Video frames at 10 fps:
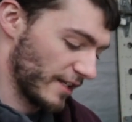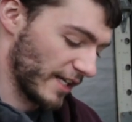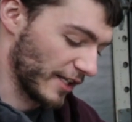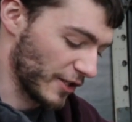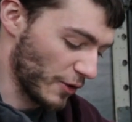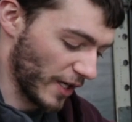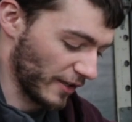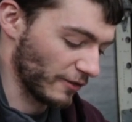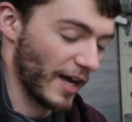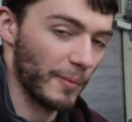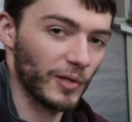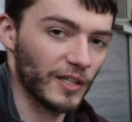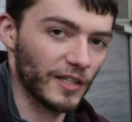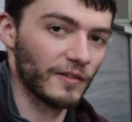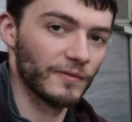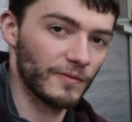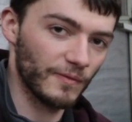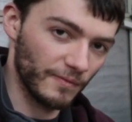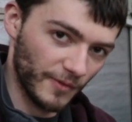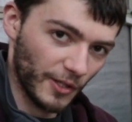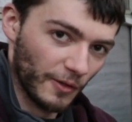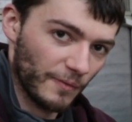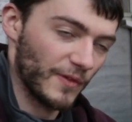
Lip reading: and then you get into lapping, and then, you know,